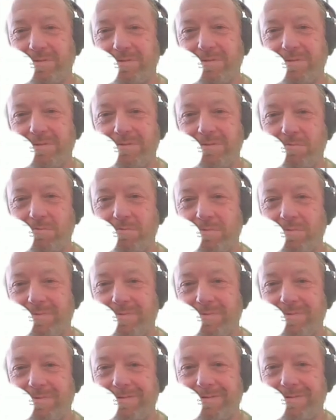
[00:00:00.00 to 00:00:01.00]

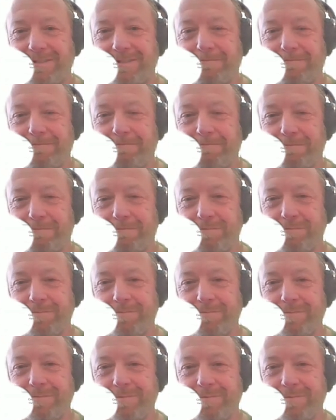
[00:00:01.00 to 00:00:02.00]

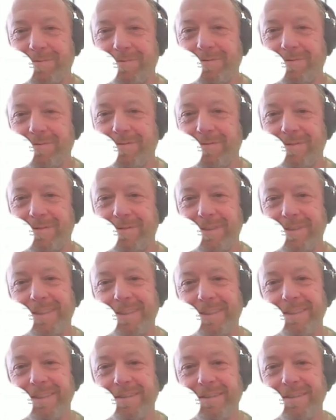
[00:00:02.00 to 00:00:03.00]

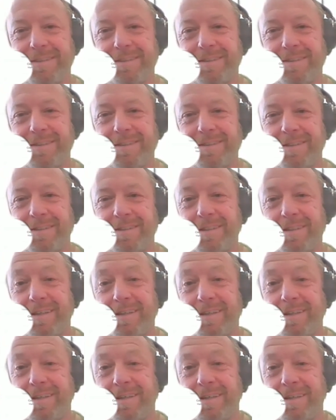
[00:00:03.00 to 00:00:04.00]

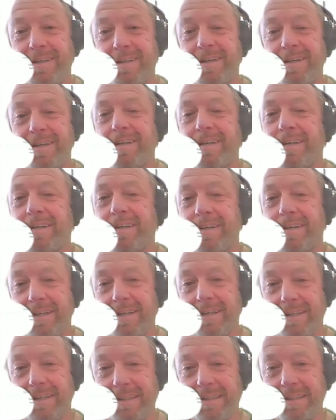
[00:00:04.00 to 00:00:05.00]

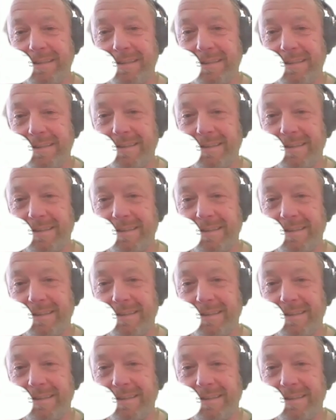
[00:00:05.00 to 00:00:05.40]
(not speaking)